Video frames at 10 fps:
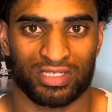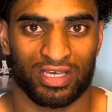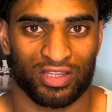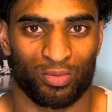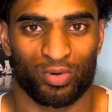
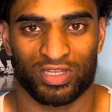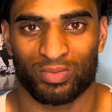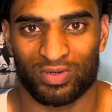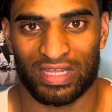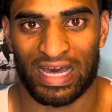The
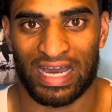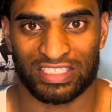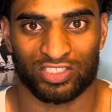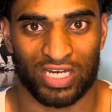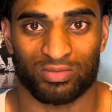bodybuilder that has
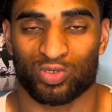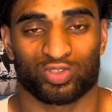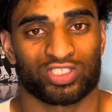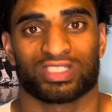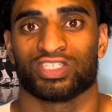traps, or
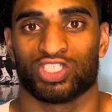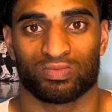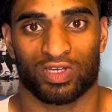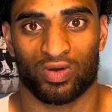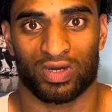just the gym
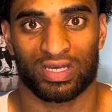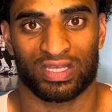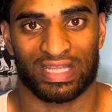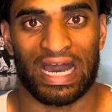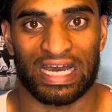goer
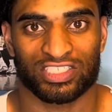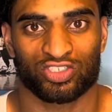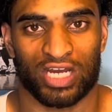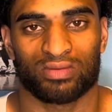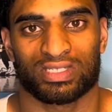that has
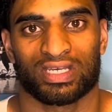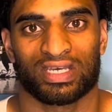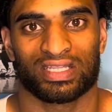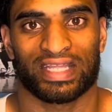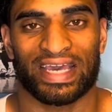traps,
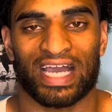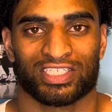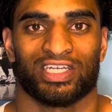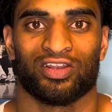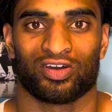they
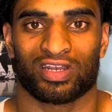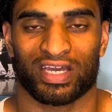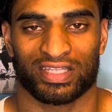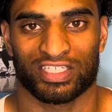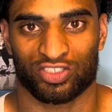actually look like
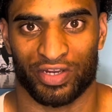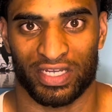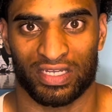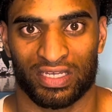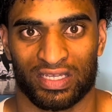they train.